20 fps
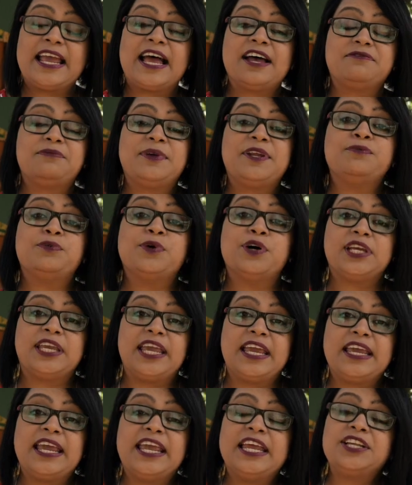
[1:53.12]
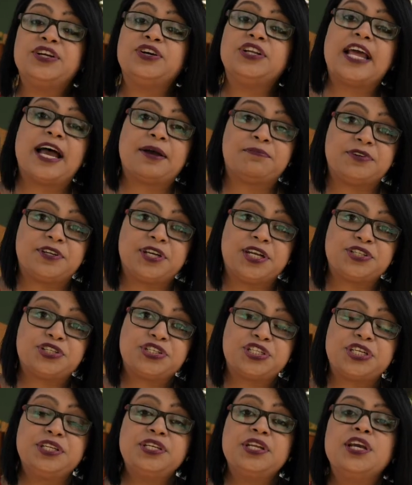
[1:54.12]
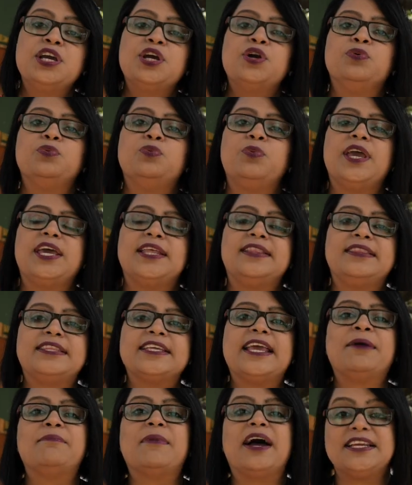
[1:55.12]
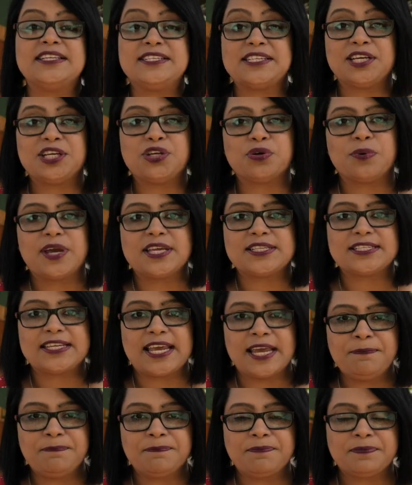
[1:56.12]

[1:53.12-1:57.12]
have been working in collaboration with MIT USA,